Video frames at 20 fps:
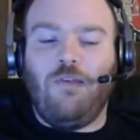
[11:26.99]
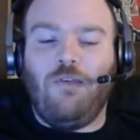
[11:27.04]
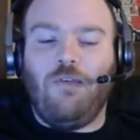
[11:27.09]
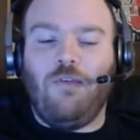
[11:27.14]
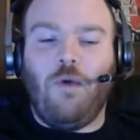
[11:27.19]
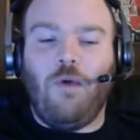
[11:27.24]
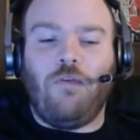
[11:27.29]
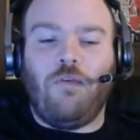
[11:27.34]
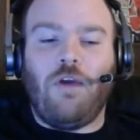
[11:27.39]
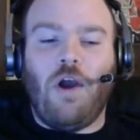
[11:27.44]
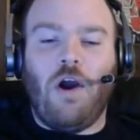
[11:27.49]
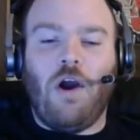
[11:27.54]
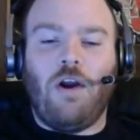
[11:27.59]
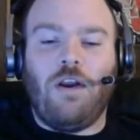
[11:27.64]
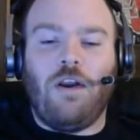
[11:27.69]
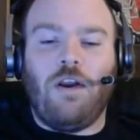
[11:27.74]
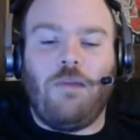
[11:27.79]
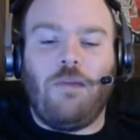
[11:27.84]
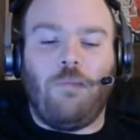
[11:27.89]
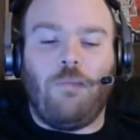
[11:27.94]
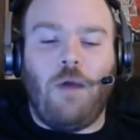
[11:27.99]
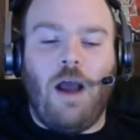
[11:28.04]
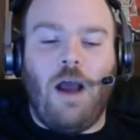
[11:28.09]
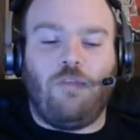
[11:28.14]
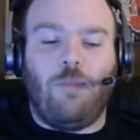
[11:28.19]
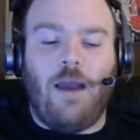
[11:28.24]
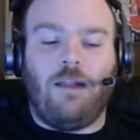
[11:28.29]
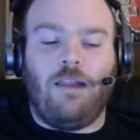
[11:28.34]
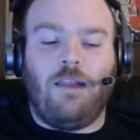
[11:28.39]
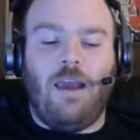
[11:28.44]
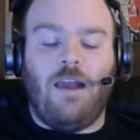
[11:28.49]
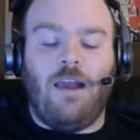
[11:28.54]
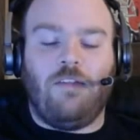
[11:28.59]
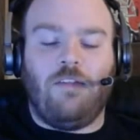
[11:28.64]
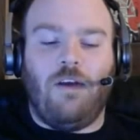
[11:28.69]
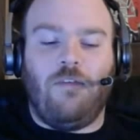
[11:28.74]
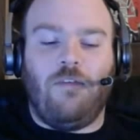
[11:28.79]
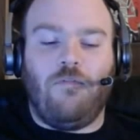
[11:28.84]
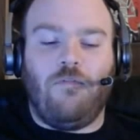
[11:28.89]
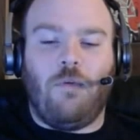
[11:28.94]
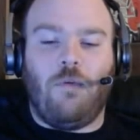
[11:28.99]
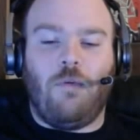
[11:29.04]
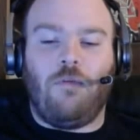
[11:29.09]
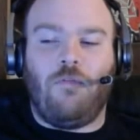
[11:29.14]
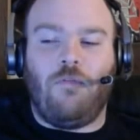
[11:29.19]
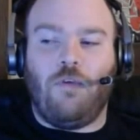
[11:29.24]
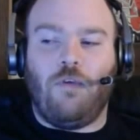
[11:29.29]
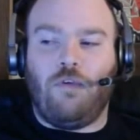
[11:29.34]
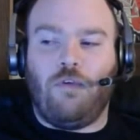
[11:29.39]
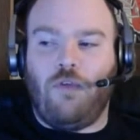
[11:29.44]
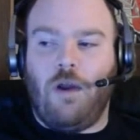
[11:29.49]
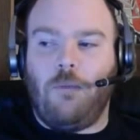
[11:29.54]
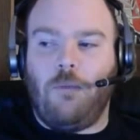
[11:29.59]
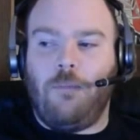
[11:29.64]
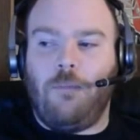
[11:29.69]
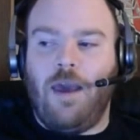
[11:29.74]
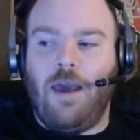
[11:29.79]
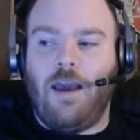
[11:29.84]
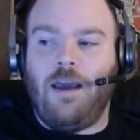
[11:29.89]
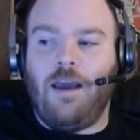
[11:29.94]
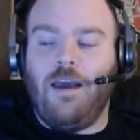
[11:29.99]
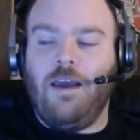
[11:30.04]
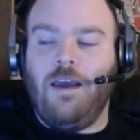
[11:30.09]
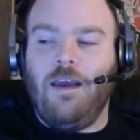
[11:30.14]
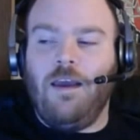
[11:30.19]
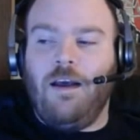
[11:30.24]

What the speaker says: He was a well-regarded prospect as a former first-round pick.